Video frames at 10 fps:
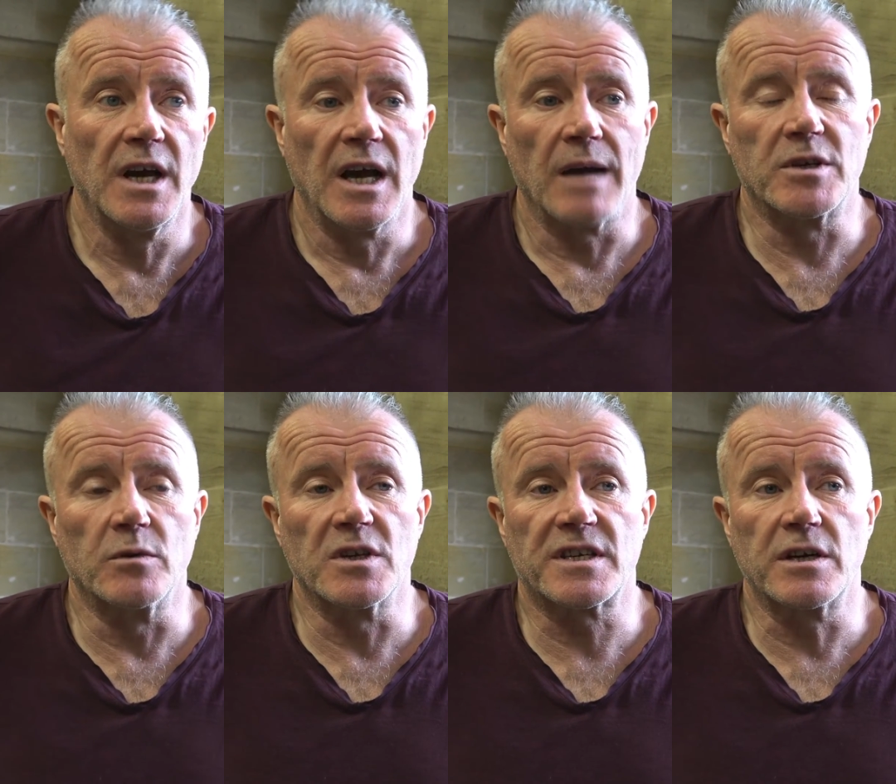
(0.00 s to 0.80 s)
I'm
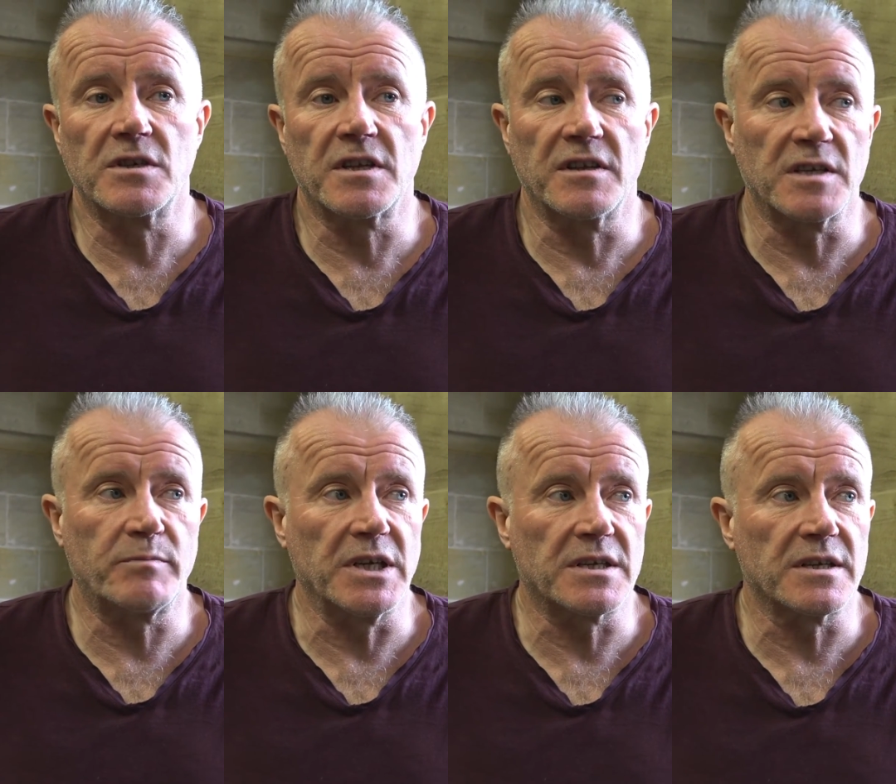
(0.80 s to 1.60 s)
doing a series of these
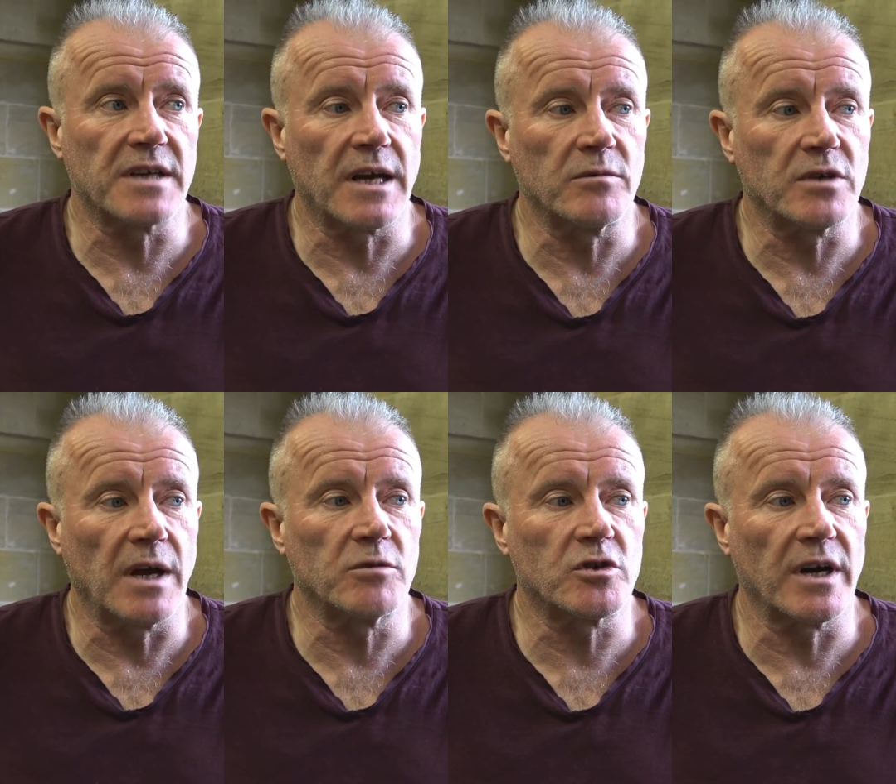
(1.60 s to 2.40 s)
pieces, and
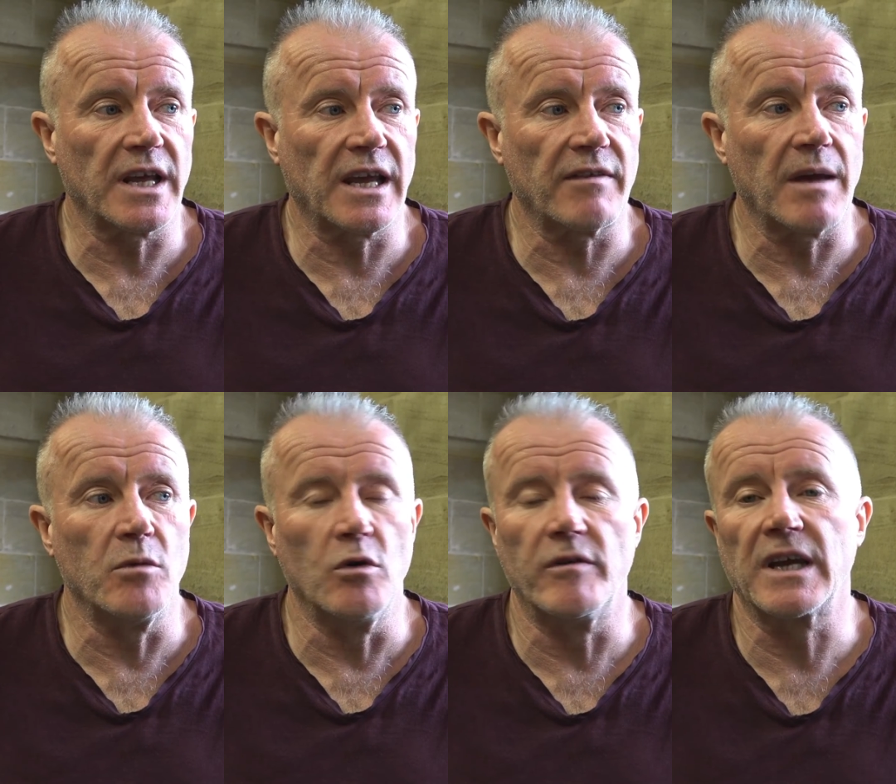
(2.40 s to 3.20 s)
I'm trying to get them
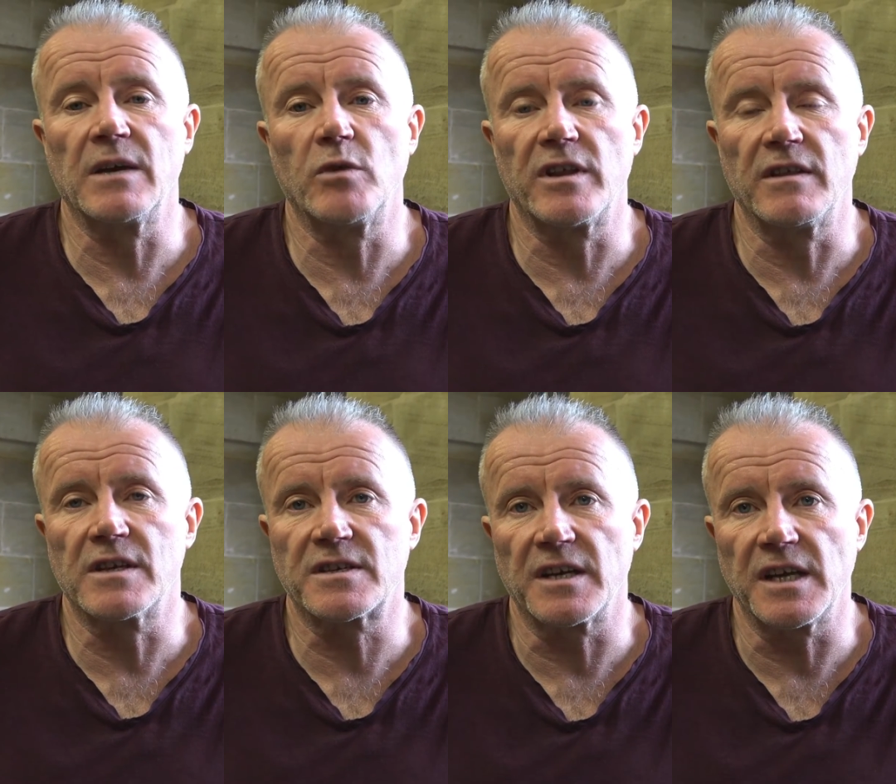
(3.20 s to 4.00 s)
moving within the
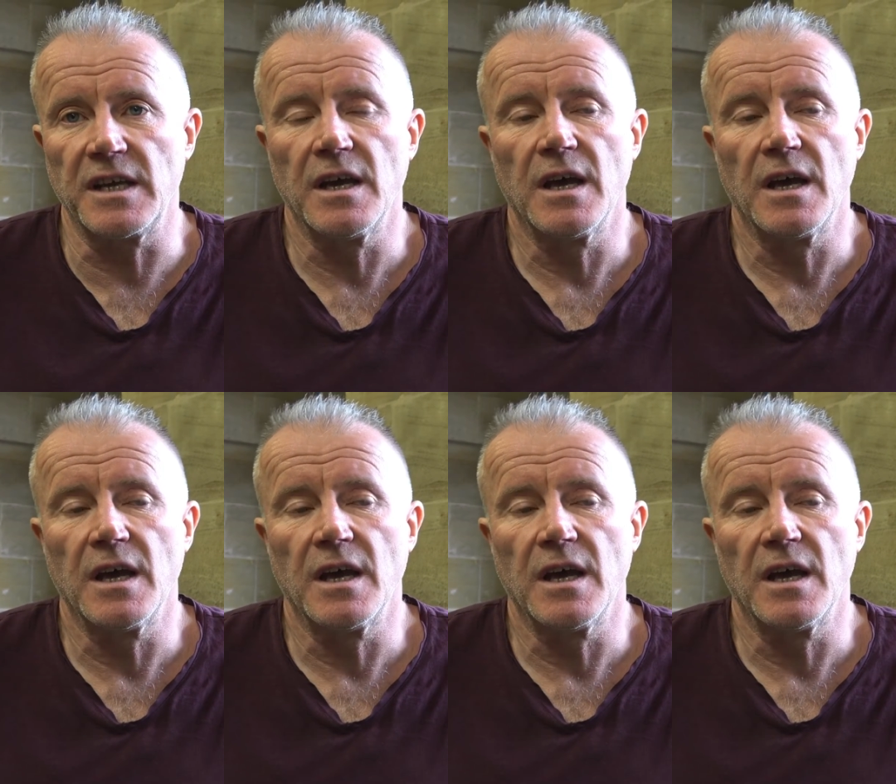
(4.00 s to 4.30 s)
city.